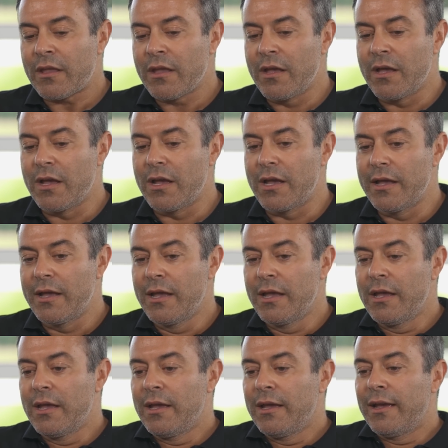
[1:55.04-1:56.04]

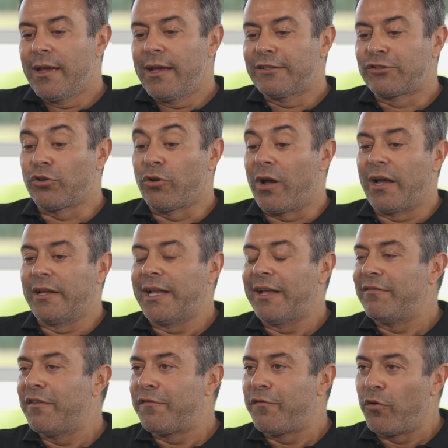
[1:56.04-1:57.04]
So I
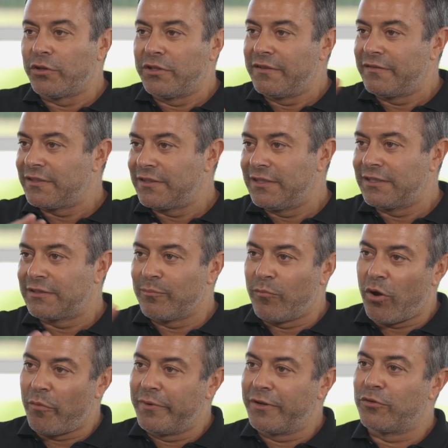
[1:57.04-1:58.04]
never thought even this
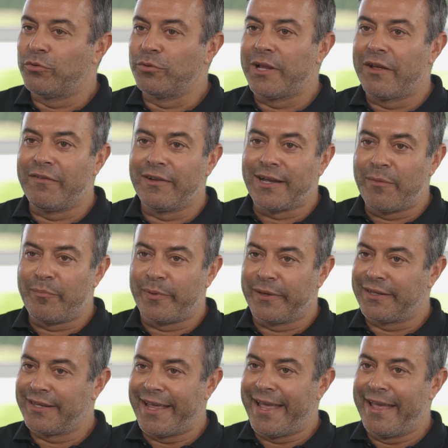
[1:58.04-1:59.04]
moment could ever
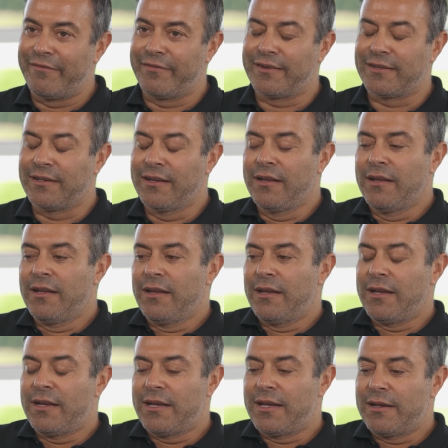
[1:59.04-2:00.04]
happen, ever.
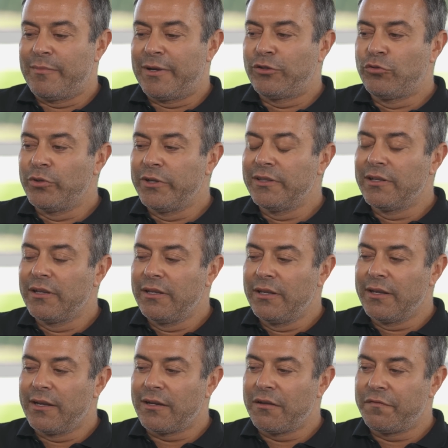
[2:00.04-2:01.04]
But during the
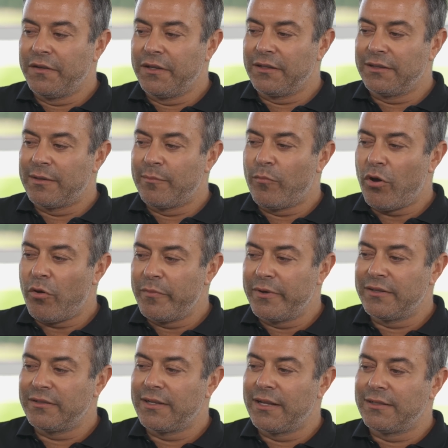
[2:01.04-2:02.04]
year, I think the
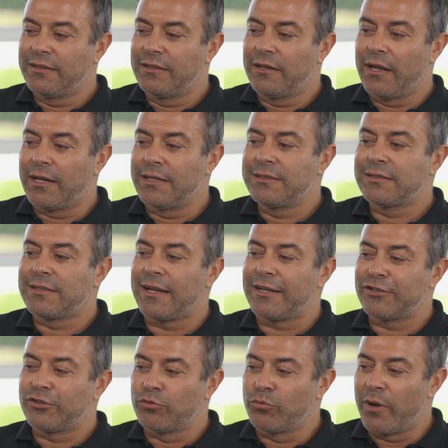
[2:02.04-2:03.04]
moment that I
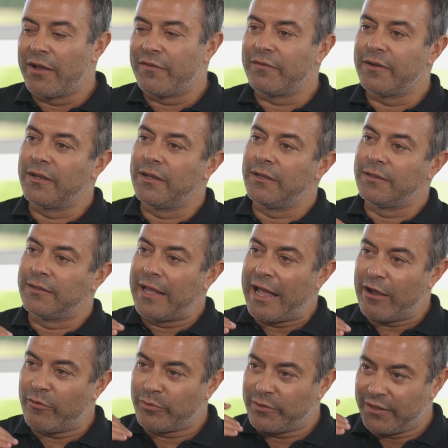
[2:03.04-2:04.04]
start to have a
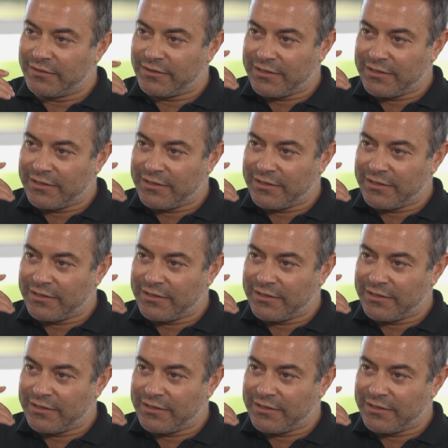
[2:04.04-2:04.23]
doubt and